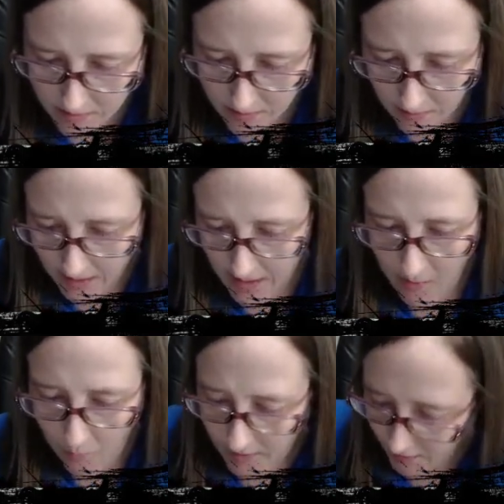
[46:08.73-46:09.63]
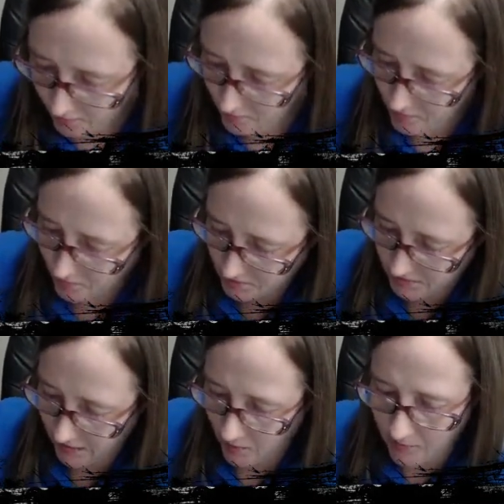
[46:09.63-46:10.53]
Okay, and we can glue those
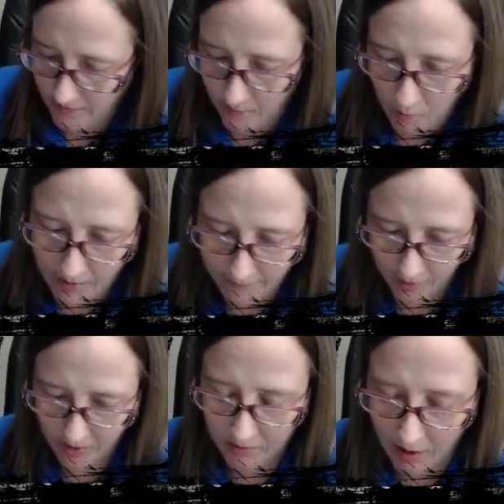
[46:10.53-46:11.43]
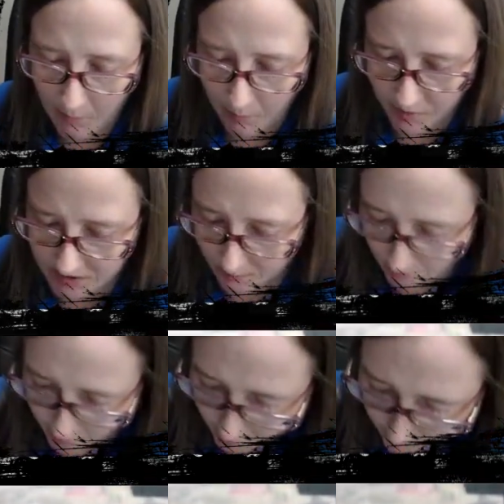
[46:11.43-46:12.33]
down and then we'll have to come up with some other little